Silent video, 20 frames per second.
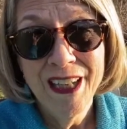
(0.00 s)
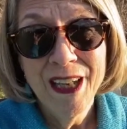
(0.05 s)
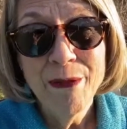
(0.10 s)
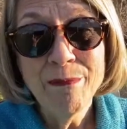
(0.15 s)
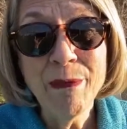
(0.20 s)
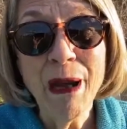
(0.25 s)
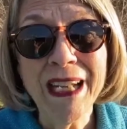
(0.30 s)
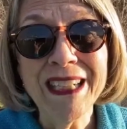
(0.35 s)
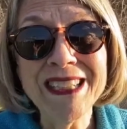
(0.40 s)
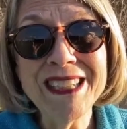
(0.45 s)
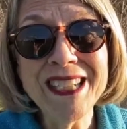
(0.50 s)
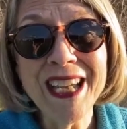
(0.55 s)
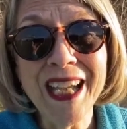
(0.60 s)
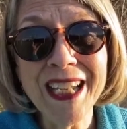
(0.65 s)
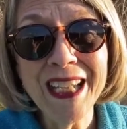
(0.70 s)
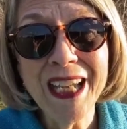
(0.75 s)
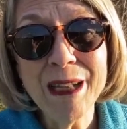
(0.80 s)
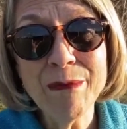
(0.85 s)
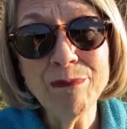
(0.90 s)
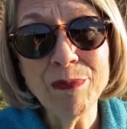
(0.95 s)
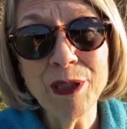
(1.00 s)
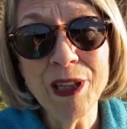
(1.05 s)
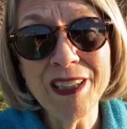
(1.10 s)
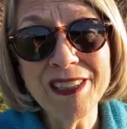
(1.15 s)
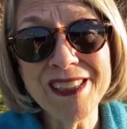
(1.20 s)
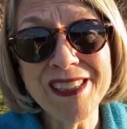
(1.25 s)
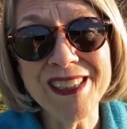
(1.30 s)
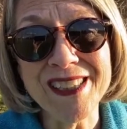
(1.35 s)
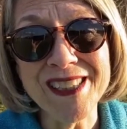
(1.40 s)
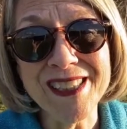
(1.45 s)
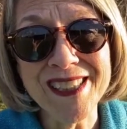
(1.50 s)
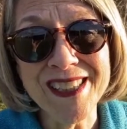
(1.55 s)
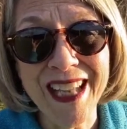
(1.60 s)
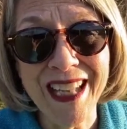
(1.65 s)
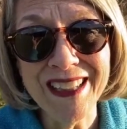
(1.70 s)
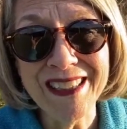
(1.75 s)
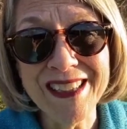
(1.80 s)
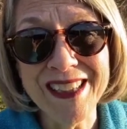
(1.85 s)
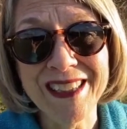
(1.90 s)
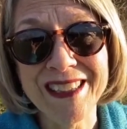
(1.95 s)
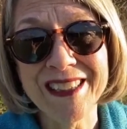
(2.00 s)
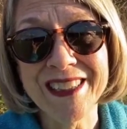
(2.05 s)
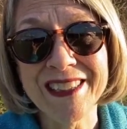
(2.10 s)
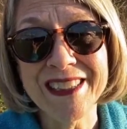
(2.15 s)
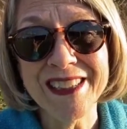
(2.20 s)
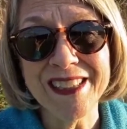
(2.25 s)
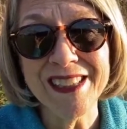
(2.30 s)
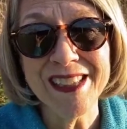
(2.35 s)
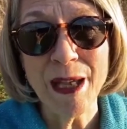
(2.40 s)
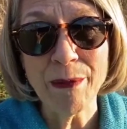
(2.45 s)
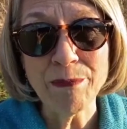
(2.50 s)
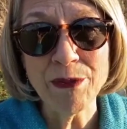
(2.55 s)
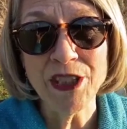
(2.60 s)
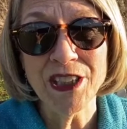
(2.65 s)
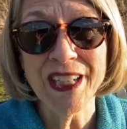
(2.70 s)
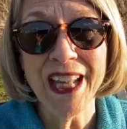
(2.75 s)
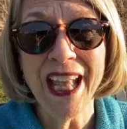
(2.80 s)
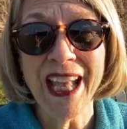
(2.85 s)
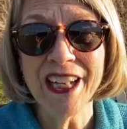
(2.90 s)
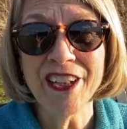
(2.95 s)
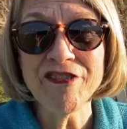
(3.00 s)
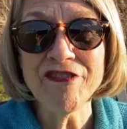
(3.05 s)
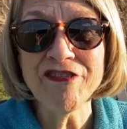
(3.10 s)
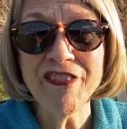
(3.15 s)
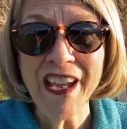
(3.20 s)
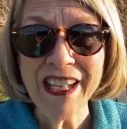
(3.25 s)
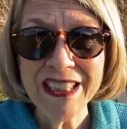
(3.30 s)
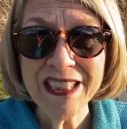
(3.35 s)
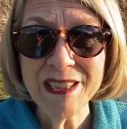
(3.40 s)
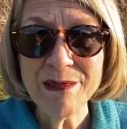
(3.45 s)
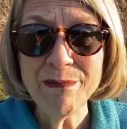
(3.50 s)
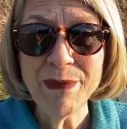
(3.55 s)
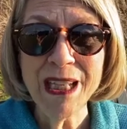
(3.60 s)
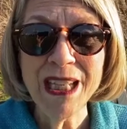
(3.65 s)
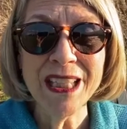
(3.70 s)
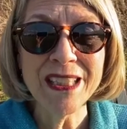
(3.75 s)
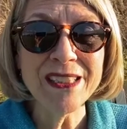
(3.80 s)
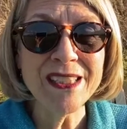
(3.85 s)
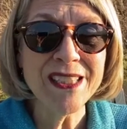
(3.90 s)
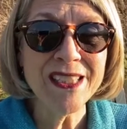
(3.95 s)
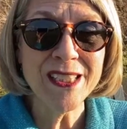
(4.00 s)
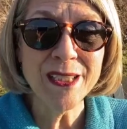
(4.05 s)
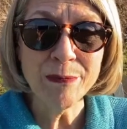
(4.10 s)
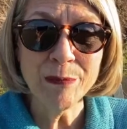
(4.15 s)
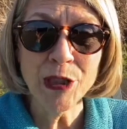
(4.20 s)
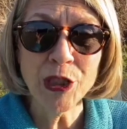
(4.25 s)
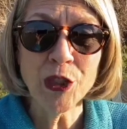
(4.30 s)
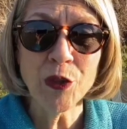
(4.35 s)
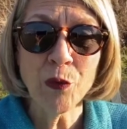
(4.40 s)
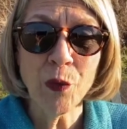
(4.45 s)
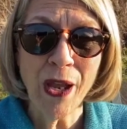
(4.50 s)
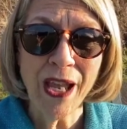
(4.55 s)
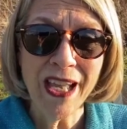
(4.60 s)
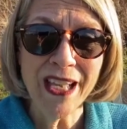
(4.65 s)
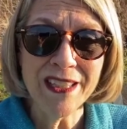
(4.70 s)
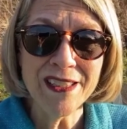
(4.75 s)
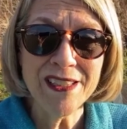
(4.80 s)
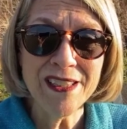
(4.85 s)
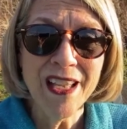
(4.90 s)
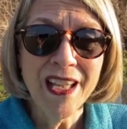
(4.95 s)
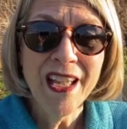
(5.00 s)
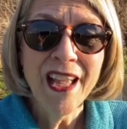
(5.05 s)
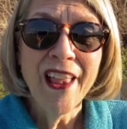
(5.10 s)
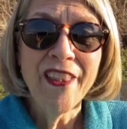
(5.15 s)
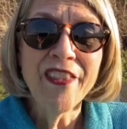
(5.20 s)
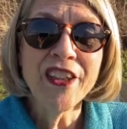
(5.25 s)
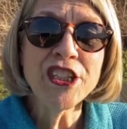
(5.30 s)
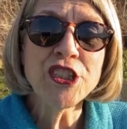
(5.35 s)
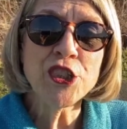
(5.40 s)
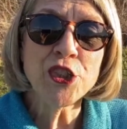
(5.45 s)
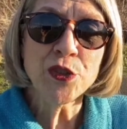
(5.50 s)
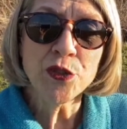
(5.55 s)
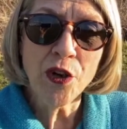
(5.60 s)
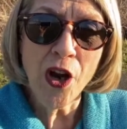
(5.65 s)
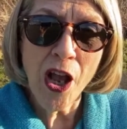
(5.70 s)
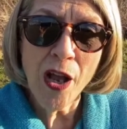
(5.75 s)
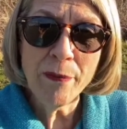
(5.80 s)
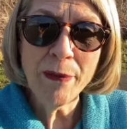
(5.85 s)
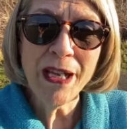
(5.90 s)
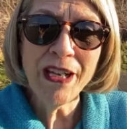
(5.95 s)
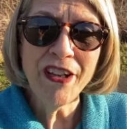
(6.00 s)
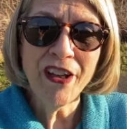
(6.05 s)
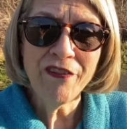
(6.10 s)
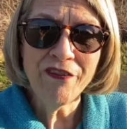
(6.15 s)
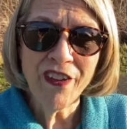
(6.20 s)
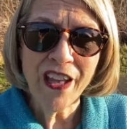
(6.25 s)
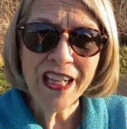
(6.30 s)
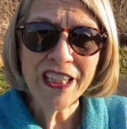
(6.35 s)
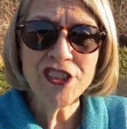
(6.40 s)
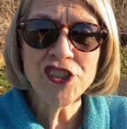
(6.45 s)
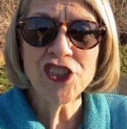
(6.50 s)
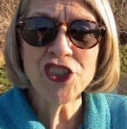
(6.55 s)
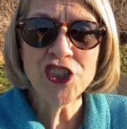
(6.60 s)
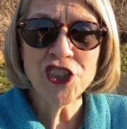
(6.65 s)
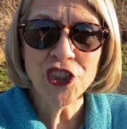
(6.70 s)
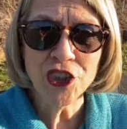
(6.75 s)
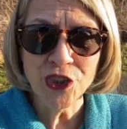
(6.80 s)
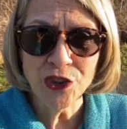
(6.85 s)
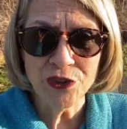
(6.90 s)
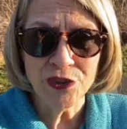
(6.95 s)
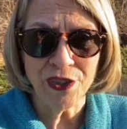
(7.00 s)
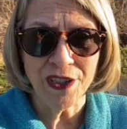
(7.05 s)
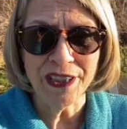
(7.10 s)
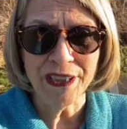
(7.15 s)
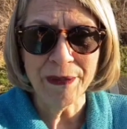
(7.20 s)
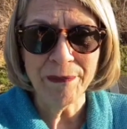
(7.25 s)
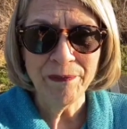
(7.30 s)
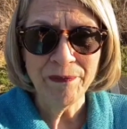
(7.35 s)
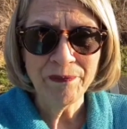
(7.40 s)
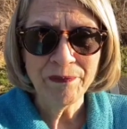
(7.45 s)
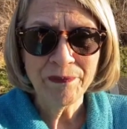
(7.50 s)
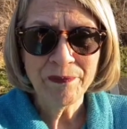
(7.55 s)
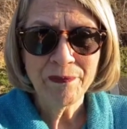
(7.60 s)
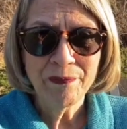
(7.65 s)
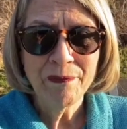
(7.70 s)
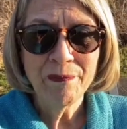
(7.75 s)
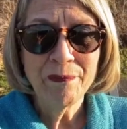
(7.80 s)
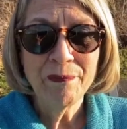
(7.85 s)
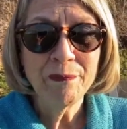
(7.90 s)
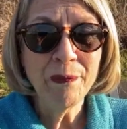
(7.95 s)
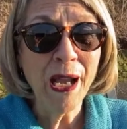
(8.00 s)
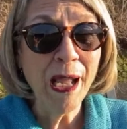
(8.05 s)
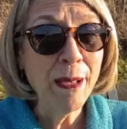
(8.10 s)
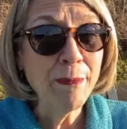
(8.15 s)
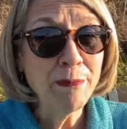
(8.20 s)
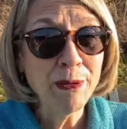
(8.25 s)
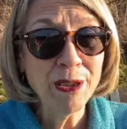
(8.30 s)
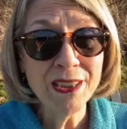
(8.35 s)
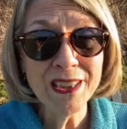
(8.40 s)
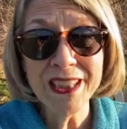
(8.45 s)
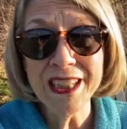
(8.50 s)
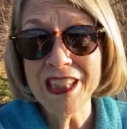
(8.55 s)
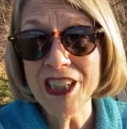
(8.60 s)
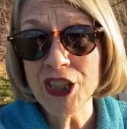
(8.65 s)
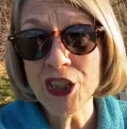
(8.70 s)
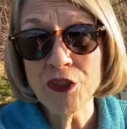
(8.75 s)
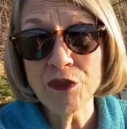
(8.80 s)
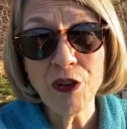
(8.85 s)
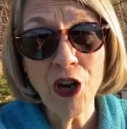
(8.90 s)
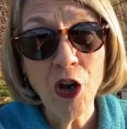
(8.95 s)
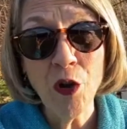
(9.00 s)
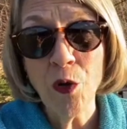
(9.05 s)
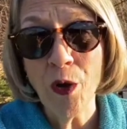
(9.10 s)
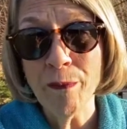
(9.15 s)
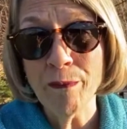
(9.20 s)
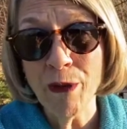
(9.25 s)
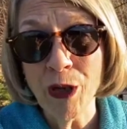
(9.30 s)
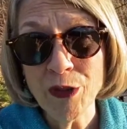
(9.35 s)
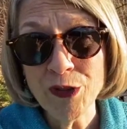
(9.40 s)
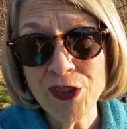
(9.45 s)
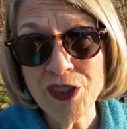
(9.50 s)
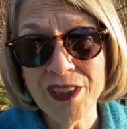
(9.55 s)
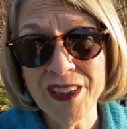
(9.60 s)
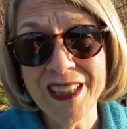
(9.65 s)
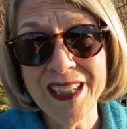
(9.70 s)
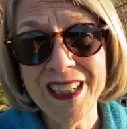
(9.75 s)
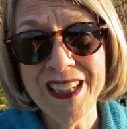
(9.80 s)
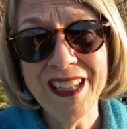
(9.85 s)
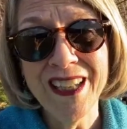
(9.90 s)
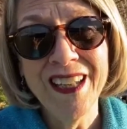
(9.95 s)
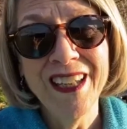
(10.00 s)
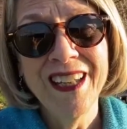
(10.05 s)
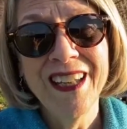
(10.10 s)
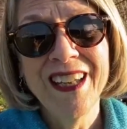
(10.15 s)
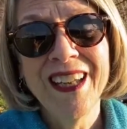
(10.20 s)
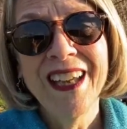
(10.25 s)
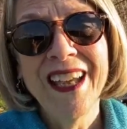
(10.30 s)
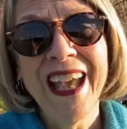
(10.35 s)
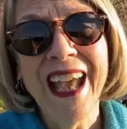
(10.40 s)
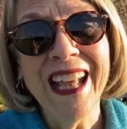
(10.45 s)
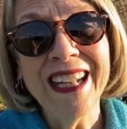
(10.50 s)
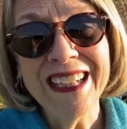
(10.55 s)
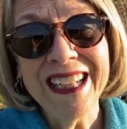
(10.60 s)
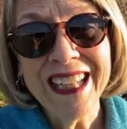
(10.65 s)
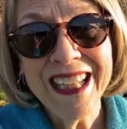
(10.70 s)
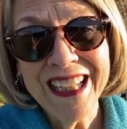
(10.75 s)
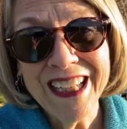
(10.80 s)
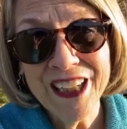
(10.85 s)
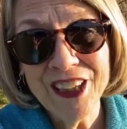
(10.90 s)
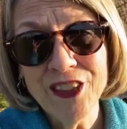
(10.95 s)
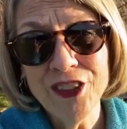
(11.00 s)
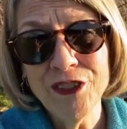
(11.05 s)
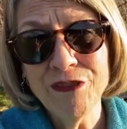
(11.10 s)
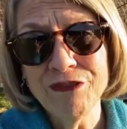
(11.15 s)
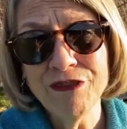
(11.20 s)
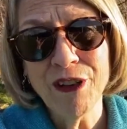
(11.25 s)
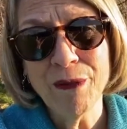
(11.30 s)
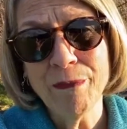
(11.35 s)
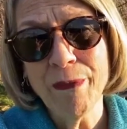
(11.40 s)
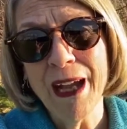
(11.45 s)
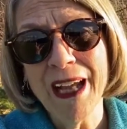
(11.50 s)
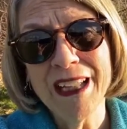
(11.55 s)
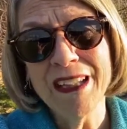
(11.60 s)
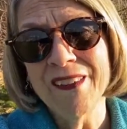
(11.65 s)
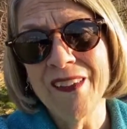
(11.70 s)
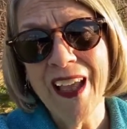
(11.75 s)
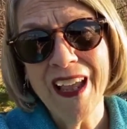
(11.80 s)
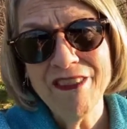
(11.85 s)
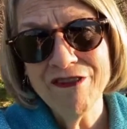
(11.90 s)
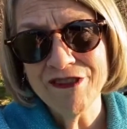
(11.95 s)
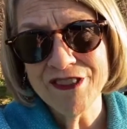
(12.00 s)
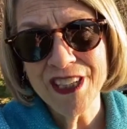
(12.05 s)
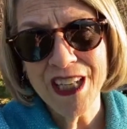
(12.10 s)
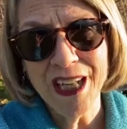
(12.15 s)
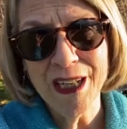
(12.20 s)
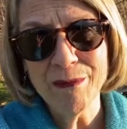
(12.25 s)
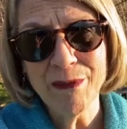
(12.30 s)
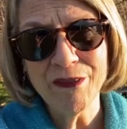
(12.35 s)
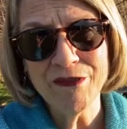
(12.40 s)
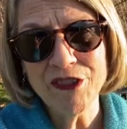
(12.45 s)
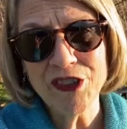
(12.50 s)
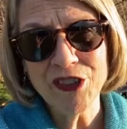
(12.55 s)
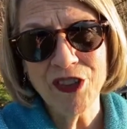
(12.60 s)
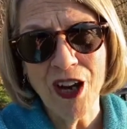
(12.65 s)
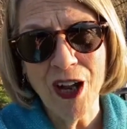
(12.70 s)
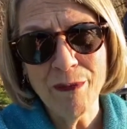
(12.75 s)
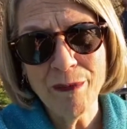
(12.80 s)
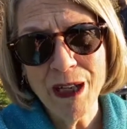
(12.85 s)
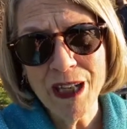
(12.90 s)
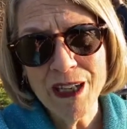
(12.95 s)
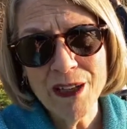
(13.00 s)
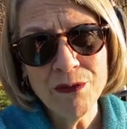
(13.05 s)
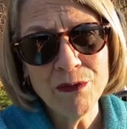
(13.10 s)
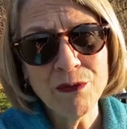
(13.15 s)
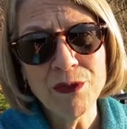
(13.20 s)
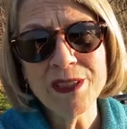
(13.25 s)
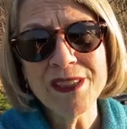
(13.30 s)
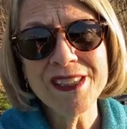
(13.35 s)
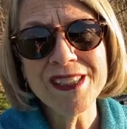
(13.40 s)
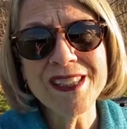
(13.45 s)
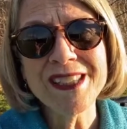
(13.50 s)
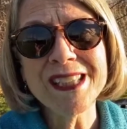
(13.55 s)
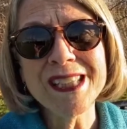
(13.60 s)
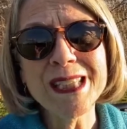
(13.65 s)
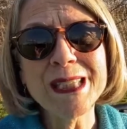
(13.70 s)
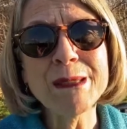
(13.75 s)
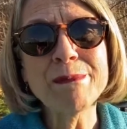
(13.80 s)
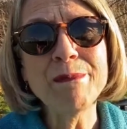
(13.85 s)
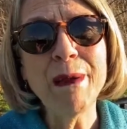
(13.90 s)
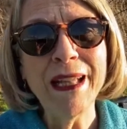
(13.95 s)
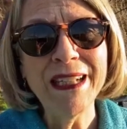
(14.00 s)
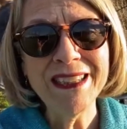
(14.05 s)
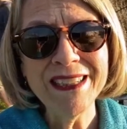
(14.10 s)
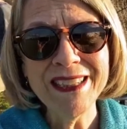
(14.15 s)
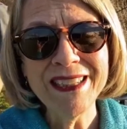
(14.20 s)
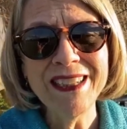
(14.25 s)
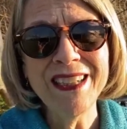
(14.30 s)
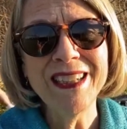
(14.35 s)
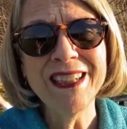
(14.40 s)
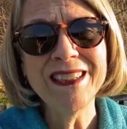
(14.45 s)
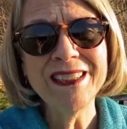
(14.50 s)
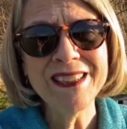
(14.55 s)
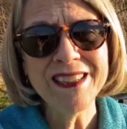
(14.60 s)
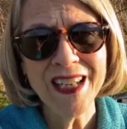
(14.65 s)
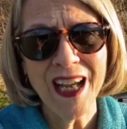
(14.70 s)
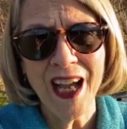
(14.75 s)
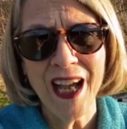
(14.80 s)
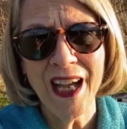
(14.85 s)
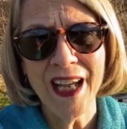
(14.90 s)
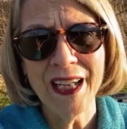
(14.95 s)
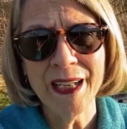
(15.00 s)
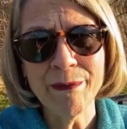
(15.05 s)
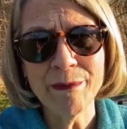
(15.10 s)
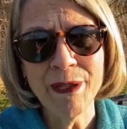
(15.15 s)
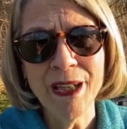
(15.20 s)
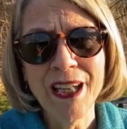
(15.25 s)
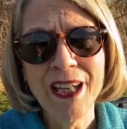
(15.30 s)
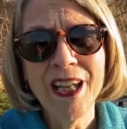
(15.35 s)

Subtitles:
My decade-plus descent into deception had affected me in similar ways that trauma affects children. My ability to grow emotionally and heal from my lifetime of trauma was suspended in time,